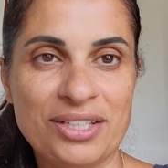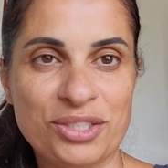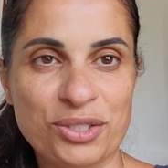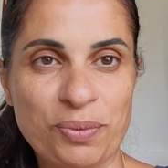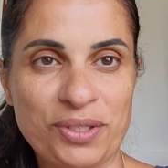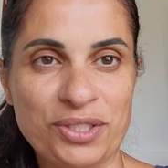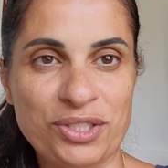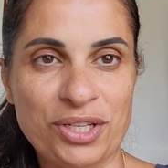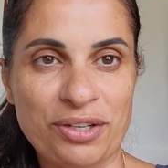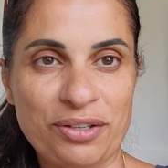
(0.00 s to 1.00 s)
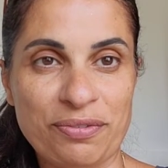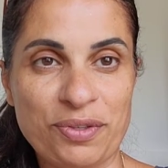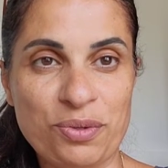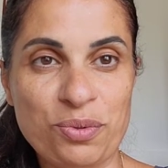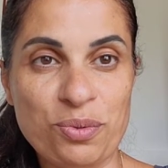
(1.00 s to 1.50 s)
just wanted to share a
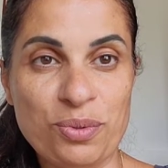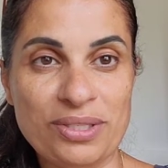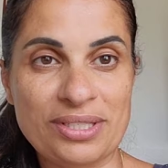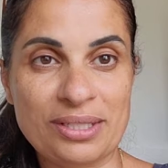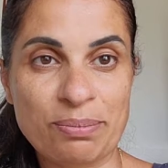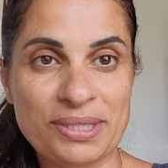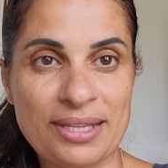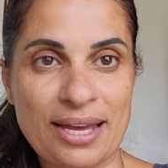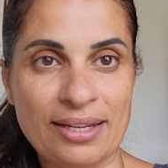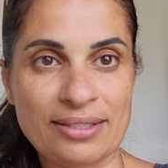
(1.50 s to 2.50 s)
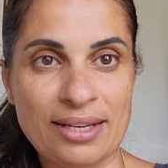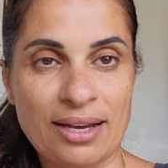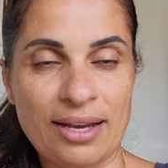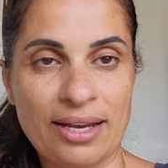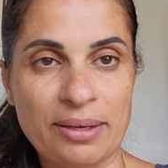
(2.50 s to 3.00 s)
few tips that
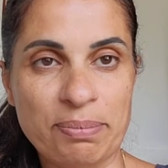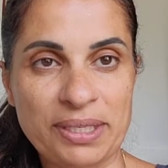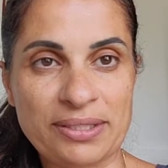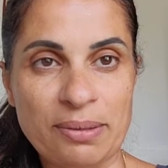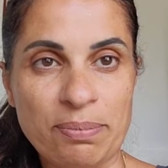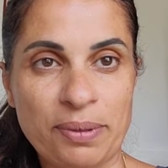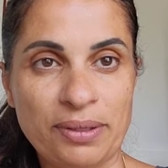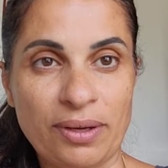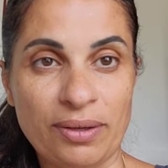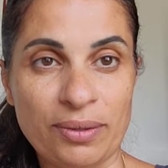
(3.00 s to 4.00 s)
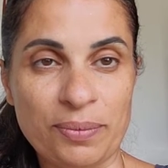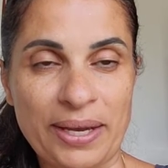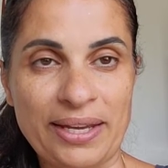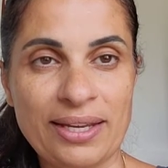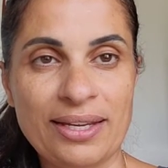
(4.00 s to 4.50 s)
I picked up along the
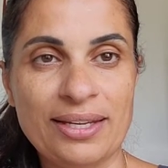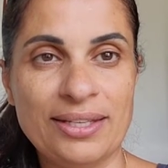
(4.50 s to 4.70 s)
way.